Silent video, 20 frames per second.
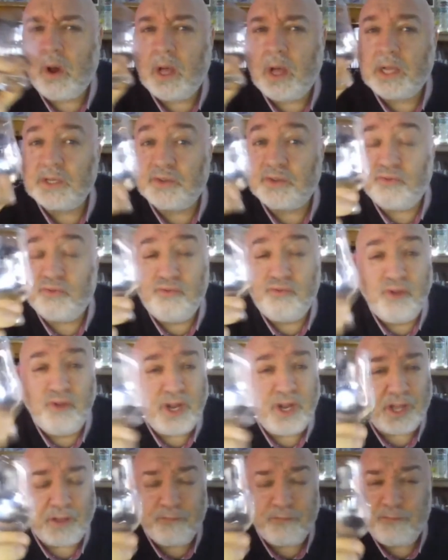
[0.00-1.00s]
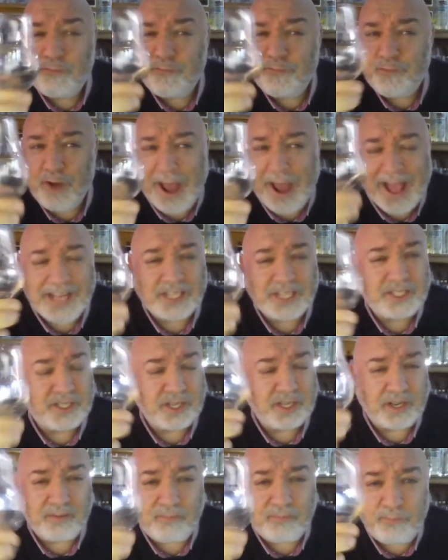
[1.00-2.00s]
Oh, that's really
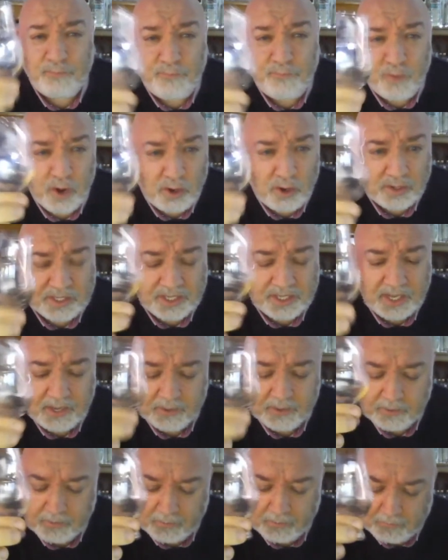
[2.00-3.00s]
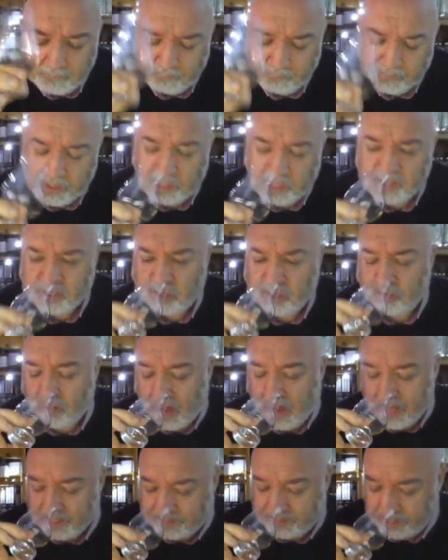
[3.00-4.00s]
fresh and fruity. It's
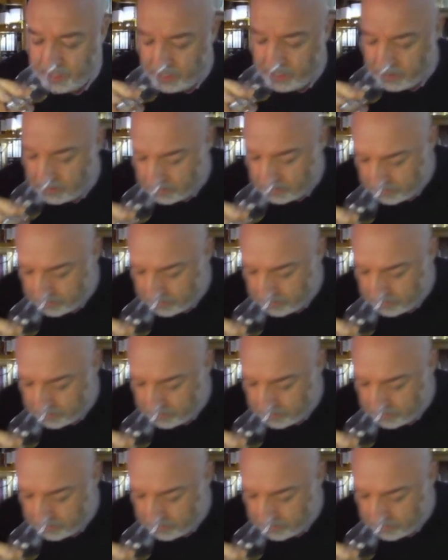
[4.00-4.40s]
grassy.